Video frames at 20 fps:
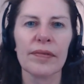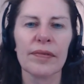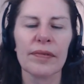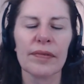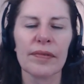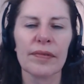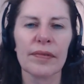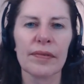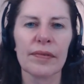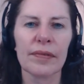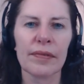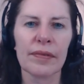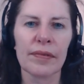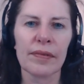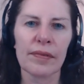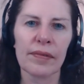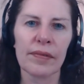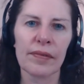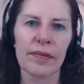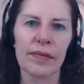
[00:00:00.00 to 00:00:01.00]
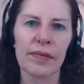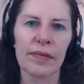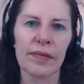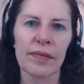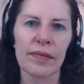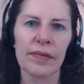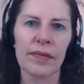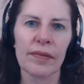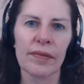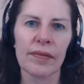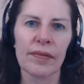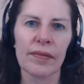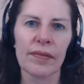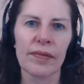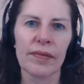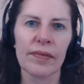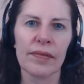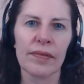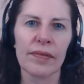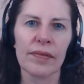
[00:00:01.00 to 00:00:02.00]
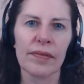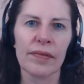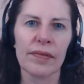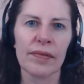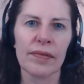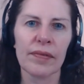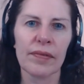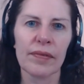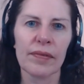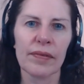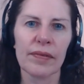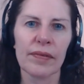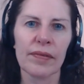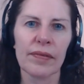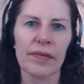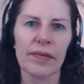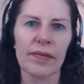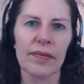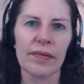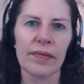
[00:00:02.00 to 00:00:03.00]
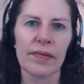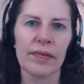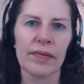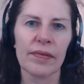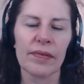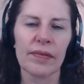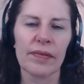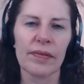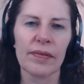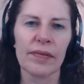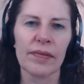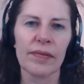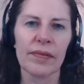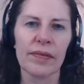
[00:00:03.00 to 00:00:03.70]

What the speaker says: (not speaking)